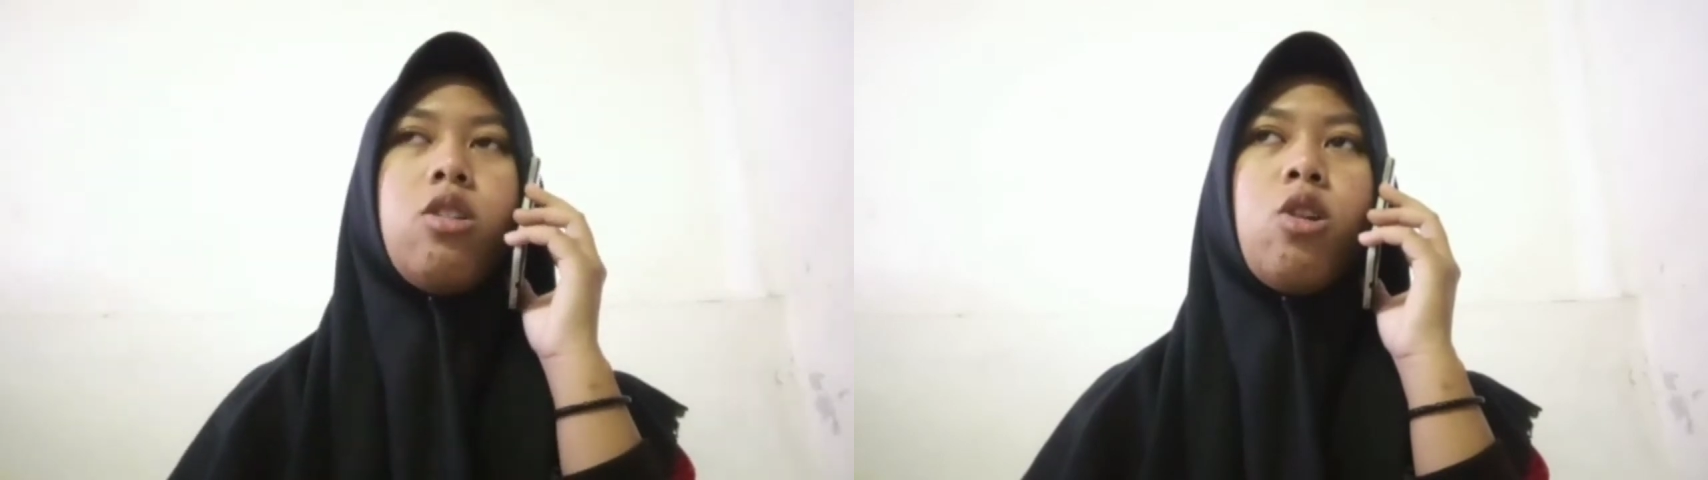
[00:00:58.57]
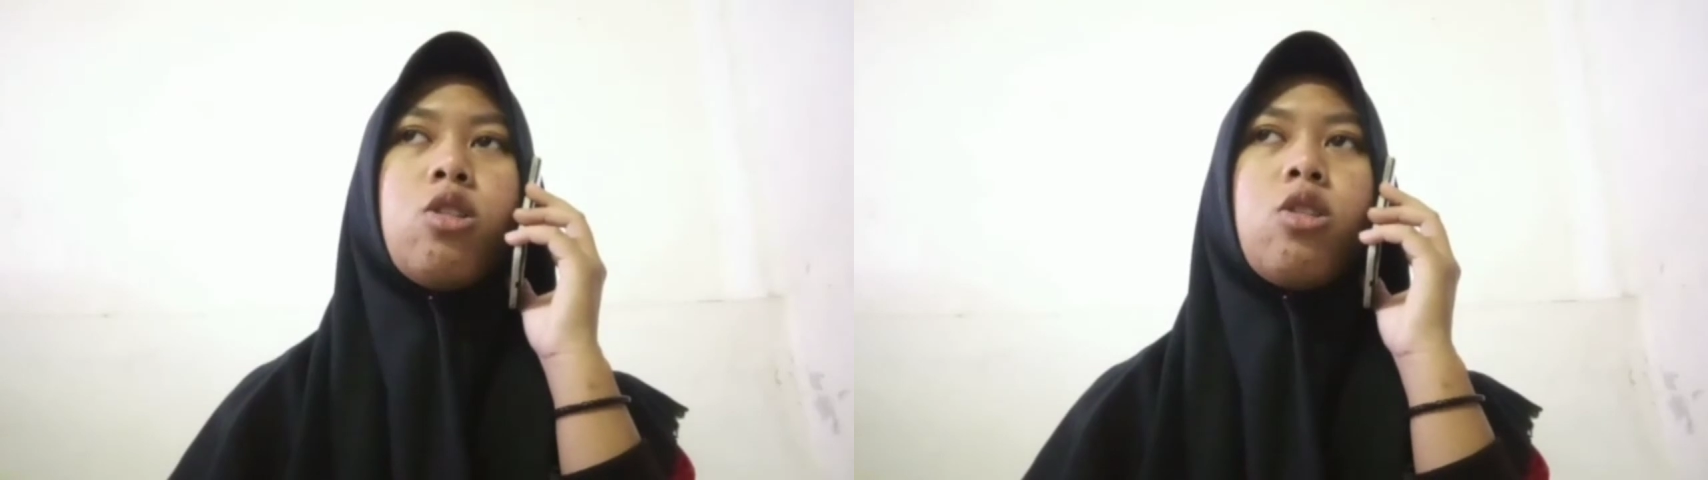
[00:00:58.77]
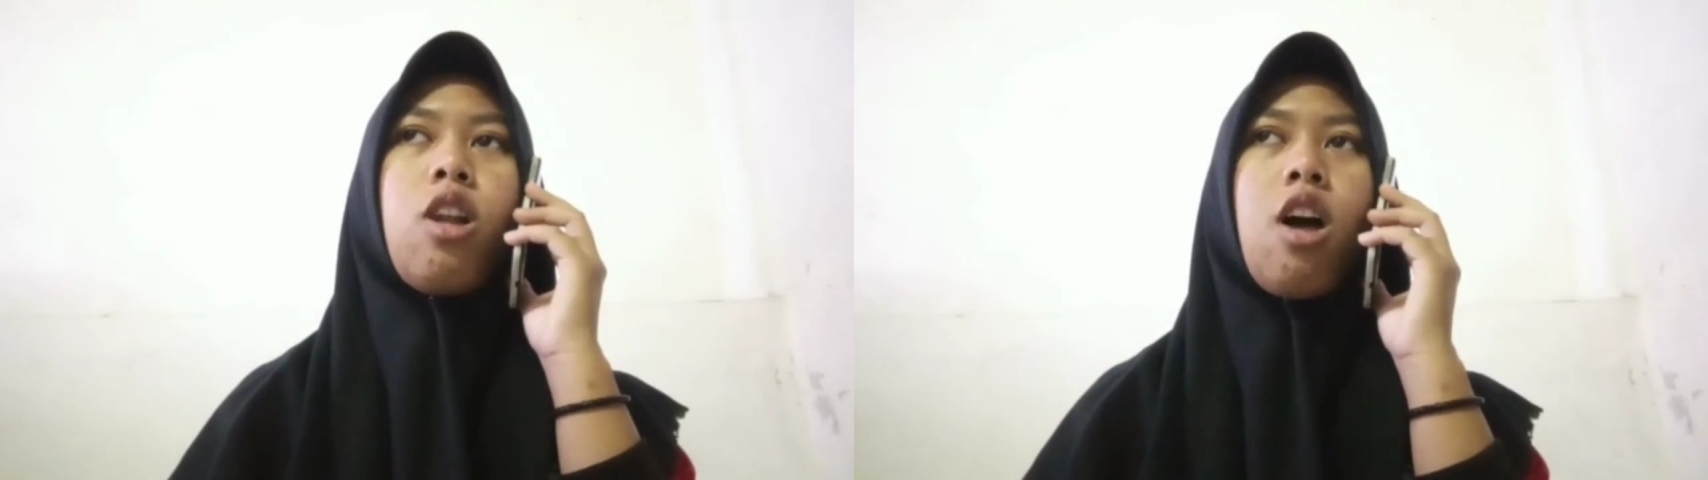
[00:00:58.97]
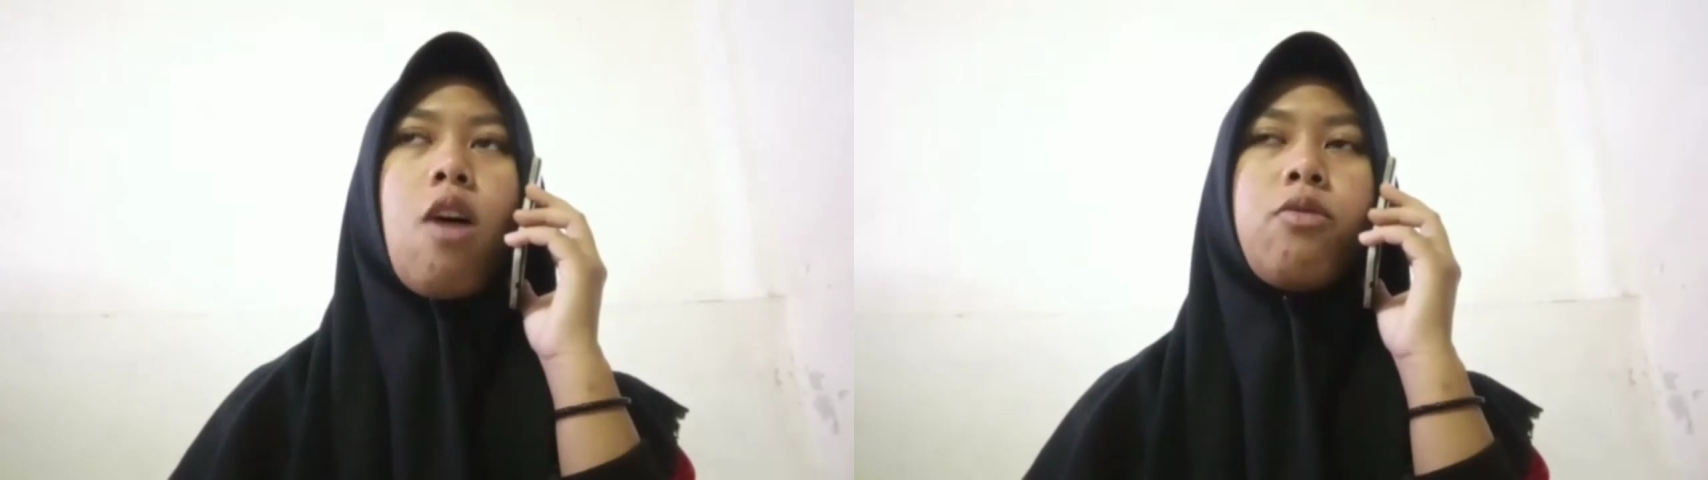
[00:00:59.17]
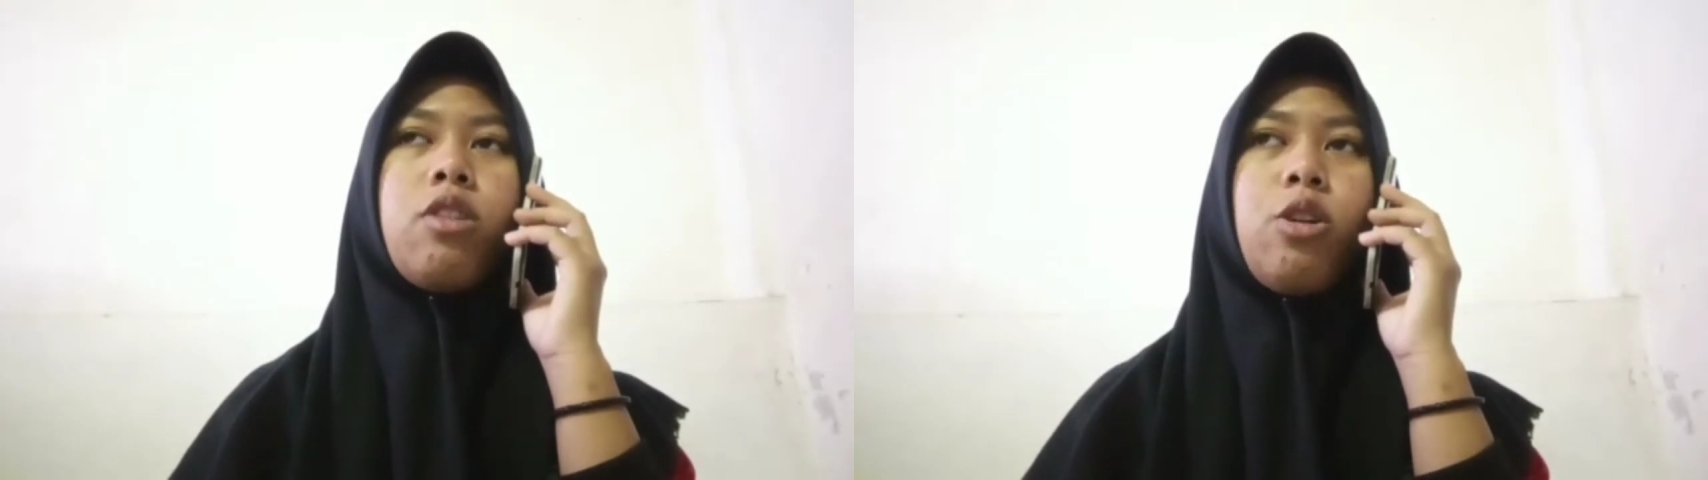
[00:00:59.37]
not so long
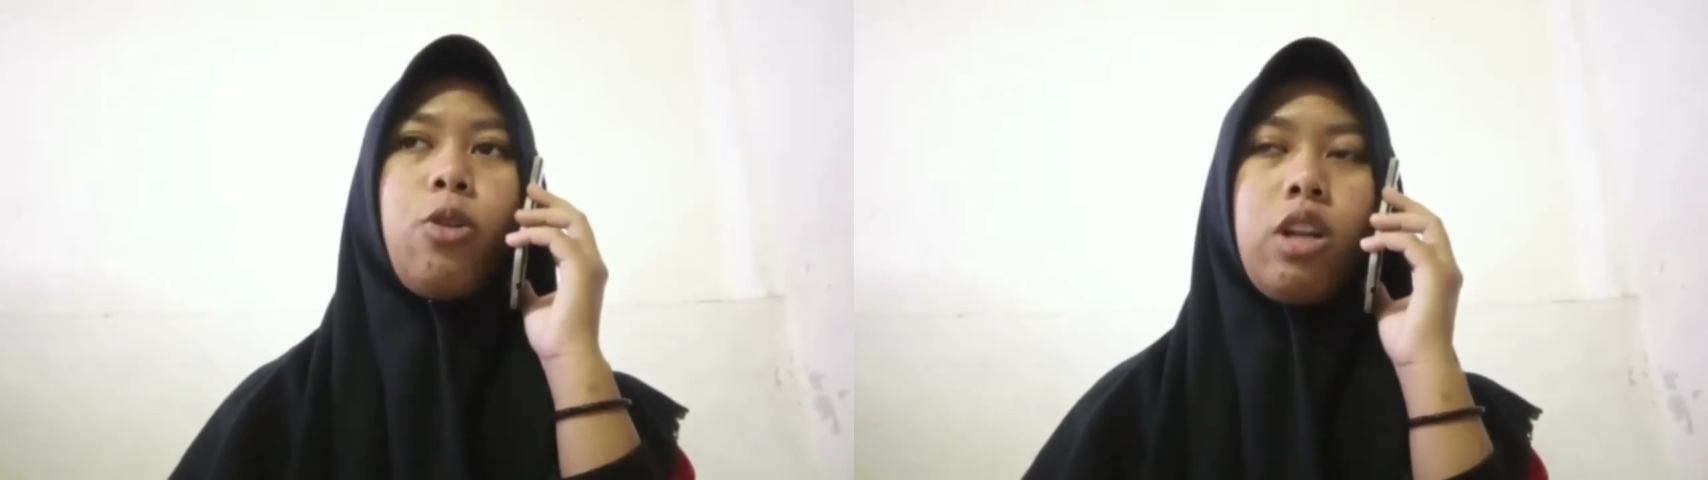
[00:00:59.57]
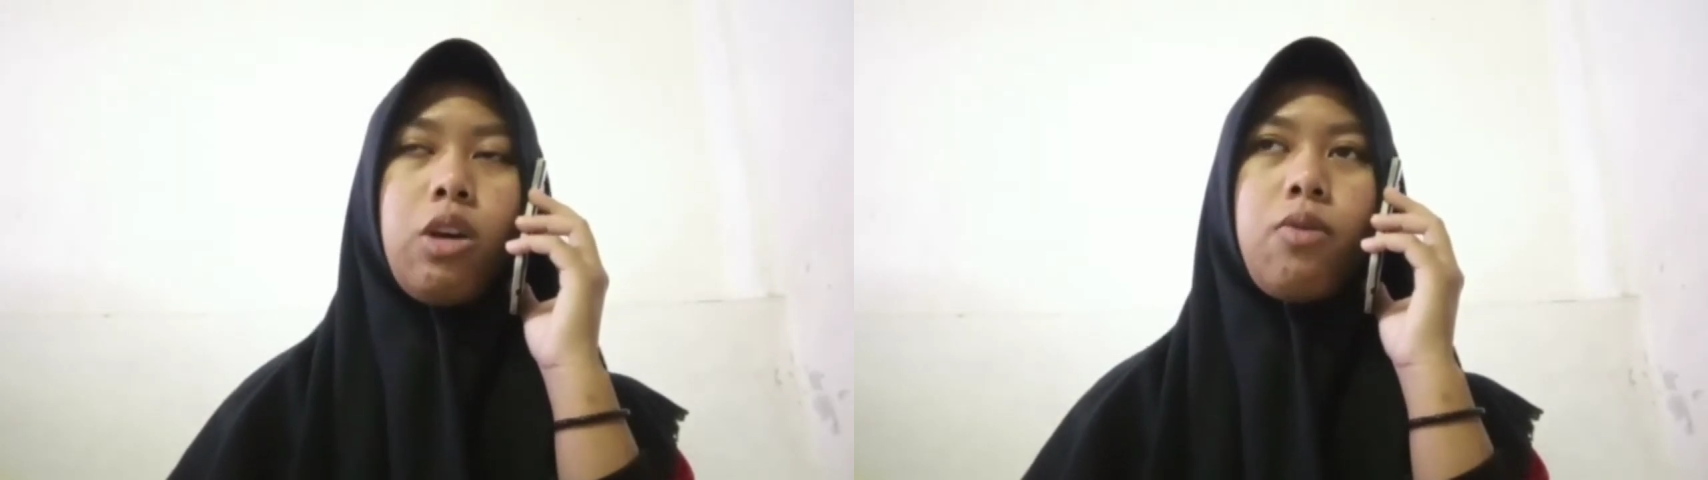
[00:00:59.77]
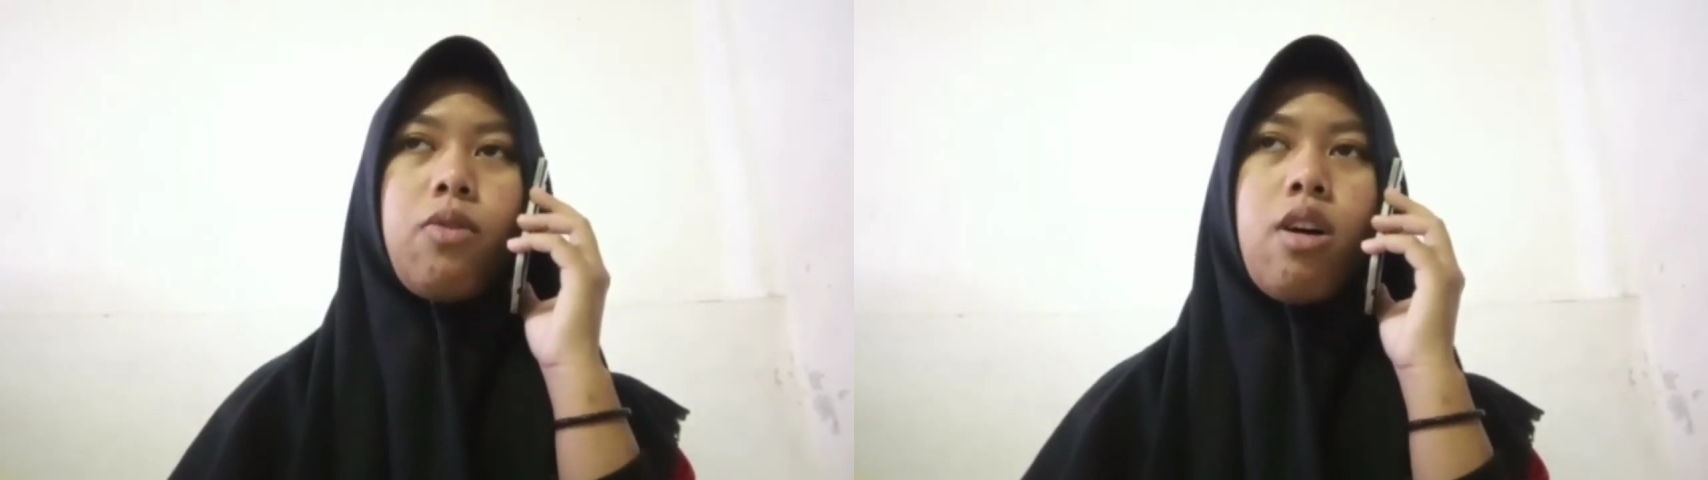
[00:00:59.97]
after you leave.